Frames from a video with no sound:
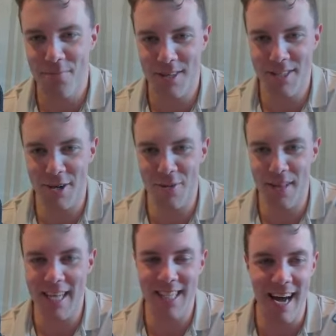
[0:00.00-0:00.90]
So
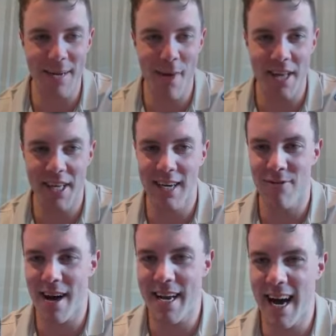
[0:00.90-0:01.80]
that's kind of my thinking
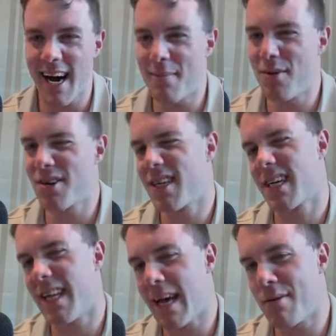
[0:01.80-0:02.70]
right now. I'm not going to
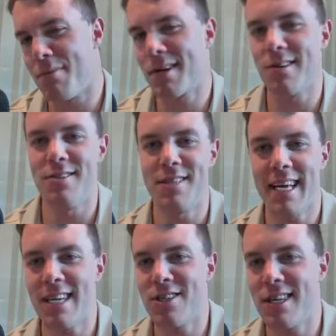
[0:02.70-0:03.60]
claim it because
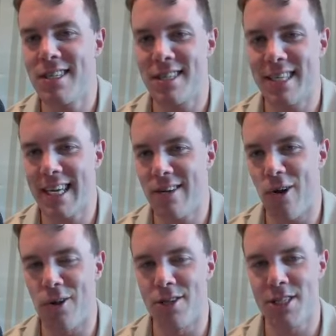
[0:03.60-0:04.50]
eShares is ten
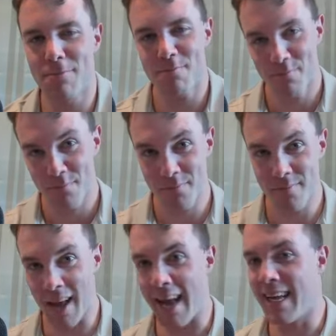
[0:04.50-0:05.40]
dollars.
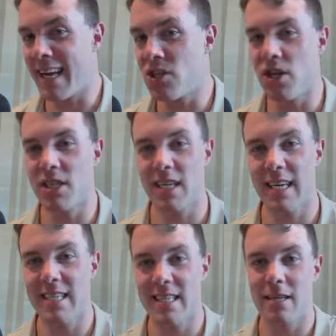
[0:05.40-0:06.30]
And eShares can
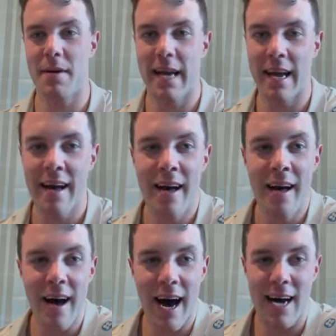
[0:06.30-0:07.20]
easily be
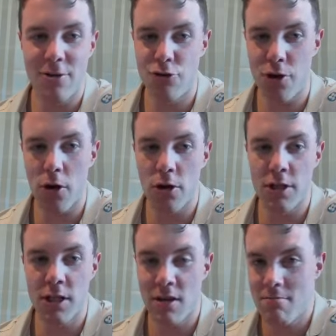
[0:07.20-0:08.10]
one hundred
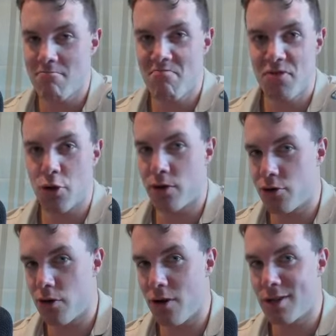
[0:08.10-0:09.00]
dollars, two
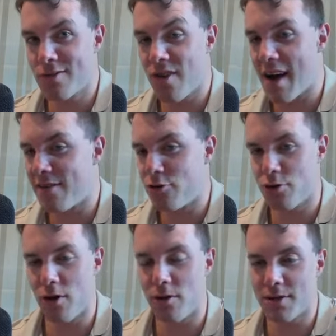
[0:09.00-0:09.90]
hundred dollars, five hundred
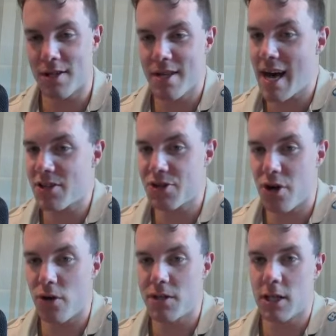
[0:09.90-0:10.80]
dollars, one thousand
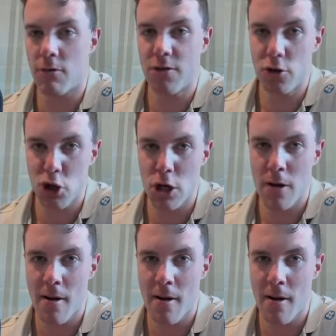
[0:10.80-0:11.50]
dollars in the future.